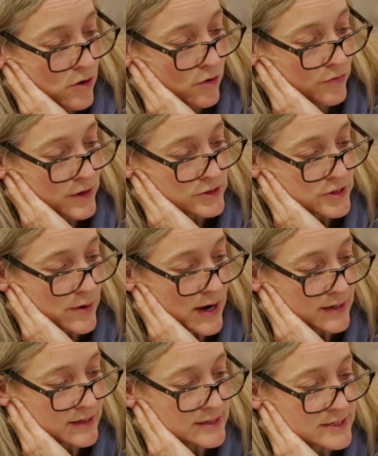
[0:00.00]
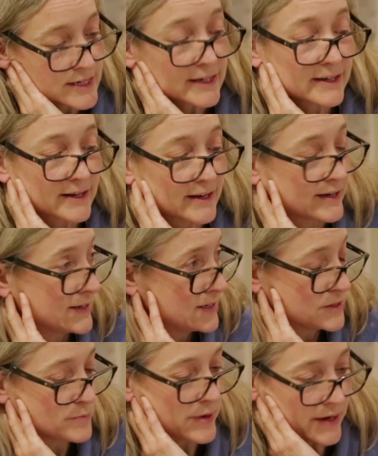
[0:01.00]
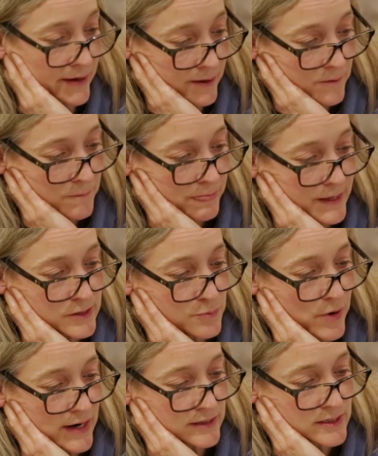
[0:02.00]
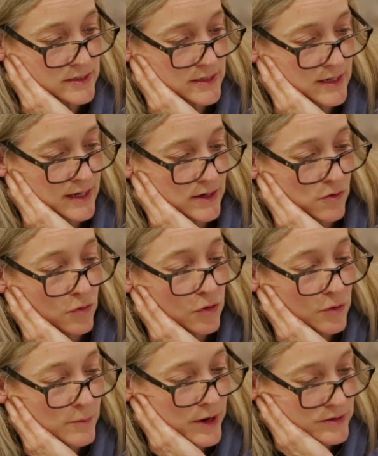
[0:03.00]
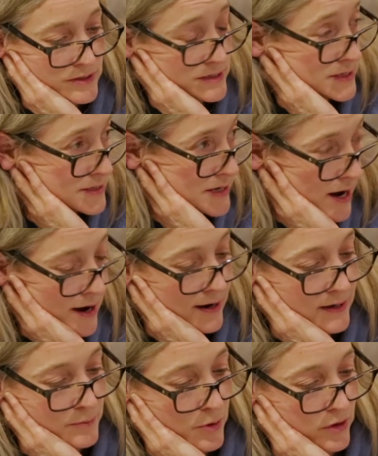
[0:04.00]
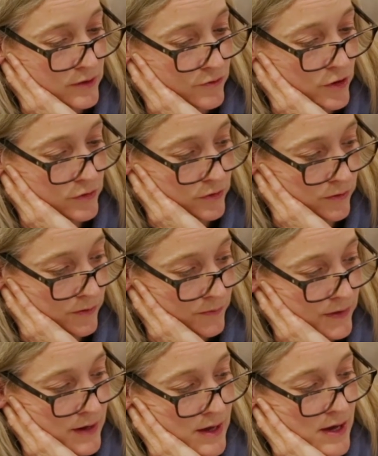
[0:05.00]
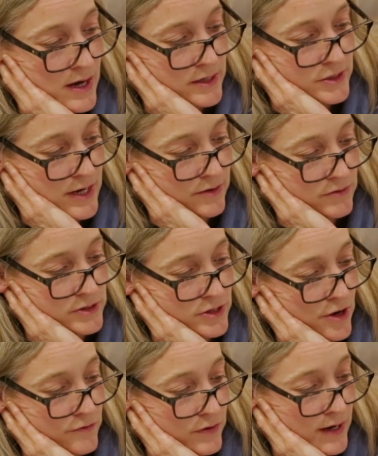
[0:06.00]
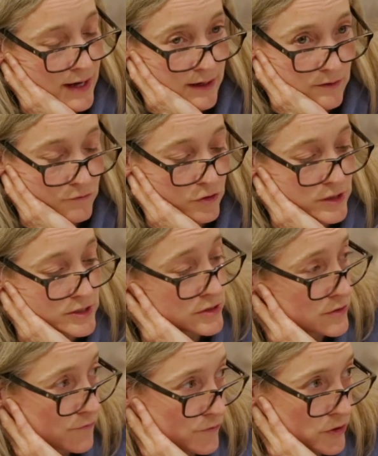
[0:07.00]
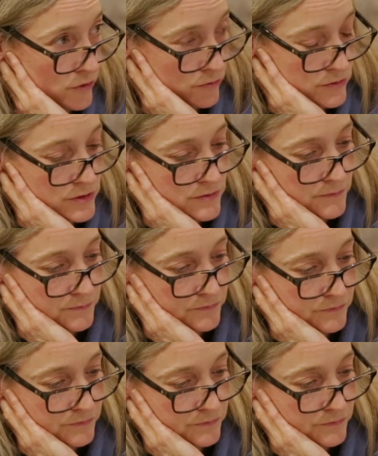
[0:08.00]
Although so utterly singular in his being, his practice in all modes is entirely polyvocal, a generous overlaying of voices and views.